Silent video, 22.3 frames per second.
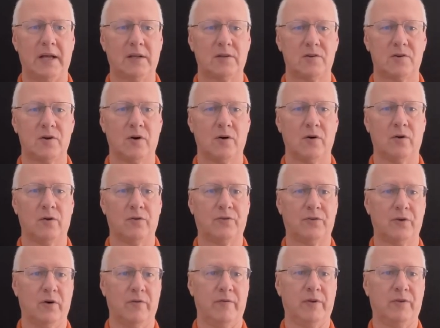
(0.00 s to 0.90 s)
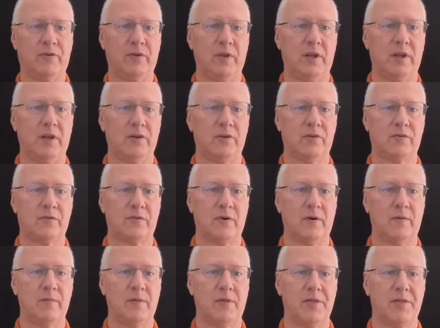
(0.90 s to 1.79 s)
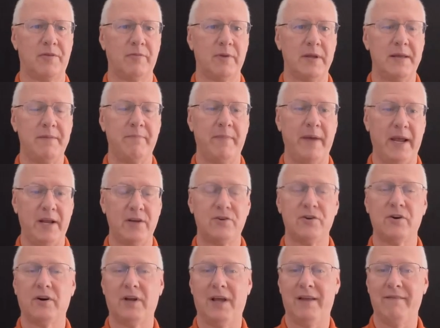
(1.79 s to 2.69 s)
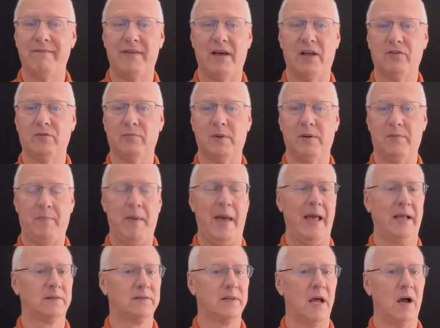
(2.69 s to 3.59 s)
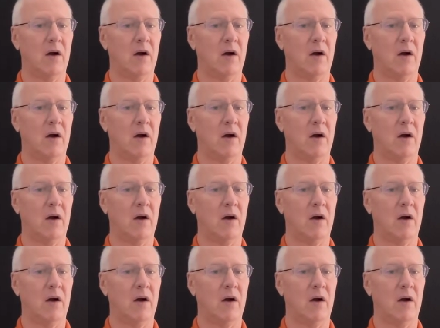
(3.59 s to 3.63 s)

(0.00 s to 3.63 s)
external services from three major investment banks.